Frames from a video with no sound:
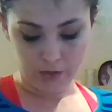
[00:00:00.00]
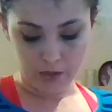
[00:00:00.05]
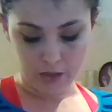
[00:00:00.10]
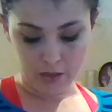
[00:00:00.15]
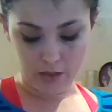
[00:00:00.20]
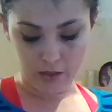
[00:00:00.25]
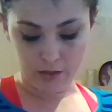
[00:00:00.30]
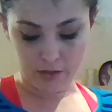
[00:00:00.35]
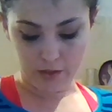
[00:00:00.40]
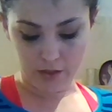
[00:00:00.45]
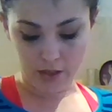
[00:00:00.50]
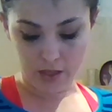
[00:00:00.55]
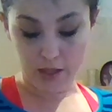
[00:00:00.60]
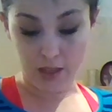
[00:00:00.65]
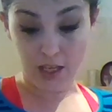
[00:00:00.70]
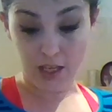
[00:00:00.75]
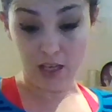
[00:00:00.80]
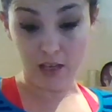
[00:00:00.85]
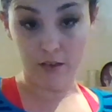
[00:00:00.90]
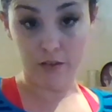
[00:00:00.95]
is in
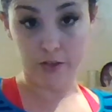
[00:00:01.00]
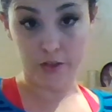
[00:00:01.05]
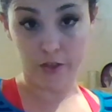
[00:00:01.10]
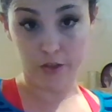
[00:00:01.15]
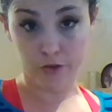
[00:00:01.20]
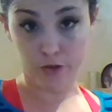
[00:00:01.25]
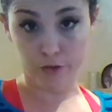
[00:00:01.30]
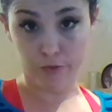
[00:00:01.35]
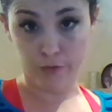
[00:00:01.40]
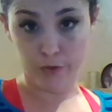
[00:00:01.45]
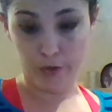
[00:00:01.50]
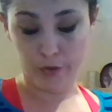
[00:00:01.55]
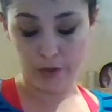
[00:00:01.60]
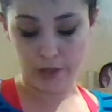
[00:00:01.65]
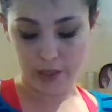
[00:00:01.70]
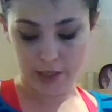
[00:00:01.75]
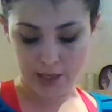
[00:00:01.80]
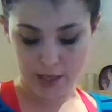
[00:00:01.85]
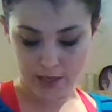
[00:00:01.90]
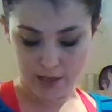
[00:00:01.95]
the interstitial
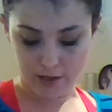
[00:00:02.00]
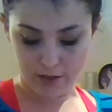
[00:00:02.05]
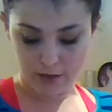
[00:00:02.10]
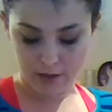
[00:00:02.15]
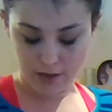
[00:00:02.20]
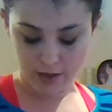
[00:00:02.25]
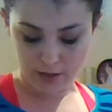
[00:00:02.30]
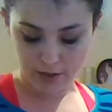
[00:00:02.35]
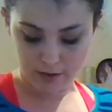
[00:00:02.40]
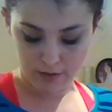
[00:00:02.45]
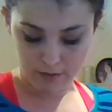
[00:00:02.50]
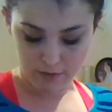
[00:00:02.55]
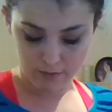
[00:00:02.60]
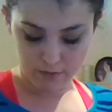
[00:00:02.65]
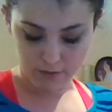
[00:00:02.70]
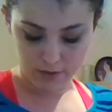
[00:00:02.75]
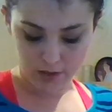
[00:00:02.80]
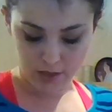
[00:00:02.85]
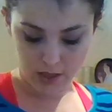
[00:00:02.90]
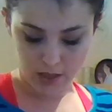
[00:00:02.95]
fluid and
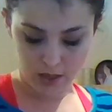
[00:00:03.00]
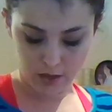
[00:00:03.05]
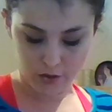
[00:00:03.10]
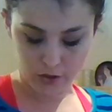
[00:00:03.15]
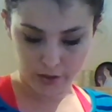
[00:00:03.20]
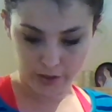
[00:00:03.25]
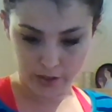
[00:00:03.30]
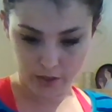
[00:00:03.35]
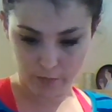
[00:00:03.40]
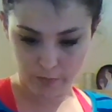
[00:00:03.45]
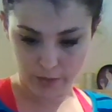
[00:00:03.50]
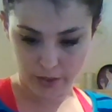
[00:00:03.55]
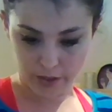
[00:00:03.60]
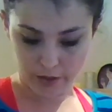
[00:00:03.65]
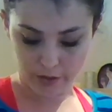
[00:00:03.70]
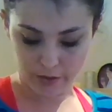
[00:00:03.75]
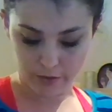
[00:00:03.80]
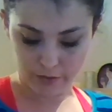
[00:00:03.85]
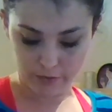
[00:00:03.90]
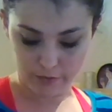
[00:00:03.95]
the
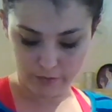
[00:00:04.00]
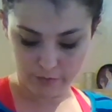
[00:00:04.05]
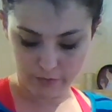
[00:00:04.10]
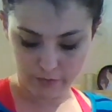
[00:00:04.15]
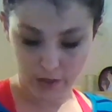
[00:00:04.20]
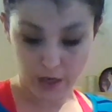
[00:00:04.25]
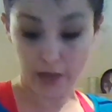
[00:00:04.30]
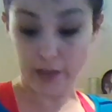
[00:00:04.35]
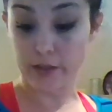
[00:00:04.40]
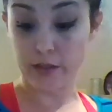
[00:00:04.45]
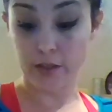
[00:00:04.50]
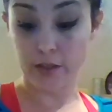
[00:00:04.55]
transmitter has